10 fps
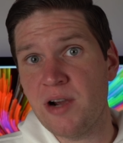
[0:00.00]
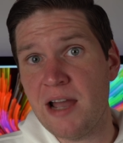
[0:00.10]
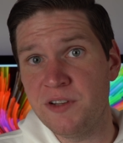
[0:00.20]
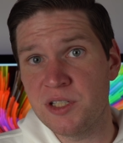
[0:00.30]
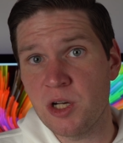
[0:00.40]

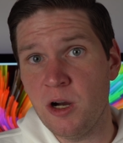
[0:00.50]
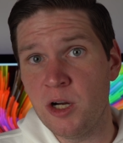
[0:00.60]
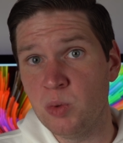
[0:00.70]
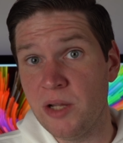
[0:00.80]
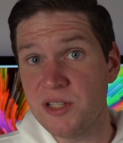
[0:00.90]
graphics
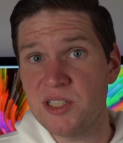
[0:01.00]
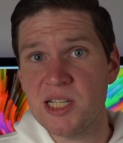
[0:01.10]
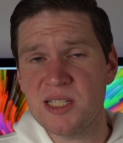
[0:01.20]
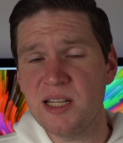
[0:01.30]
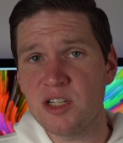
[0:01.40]
card while the
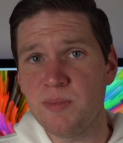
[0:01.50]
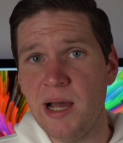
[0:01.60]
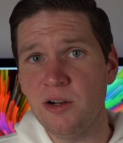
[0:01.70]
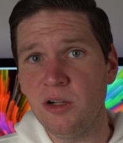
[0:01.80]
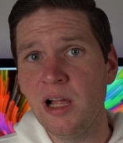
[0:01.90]
16 inch
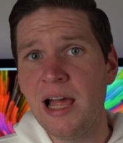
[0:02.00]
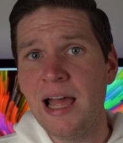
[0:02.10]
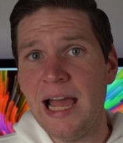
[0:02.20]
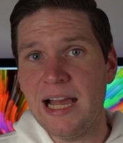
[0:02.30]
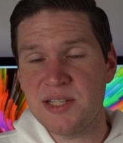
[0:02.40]
model
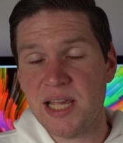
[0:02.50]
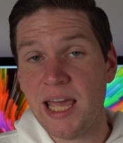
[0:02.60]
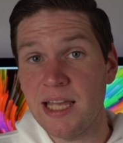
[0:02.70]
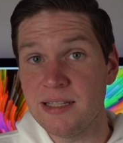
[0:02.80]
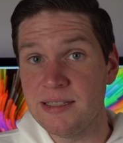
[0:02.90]
has
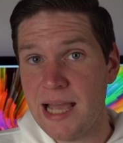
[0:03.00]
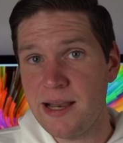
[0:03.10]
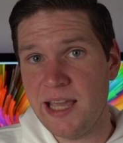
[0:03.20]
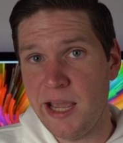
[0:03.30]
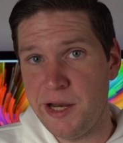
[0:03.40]
a
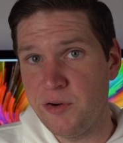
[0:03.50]
dedicated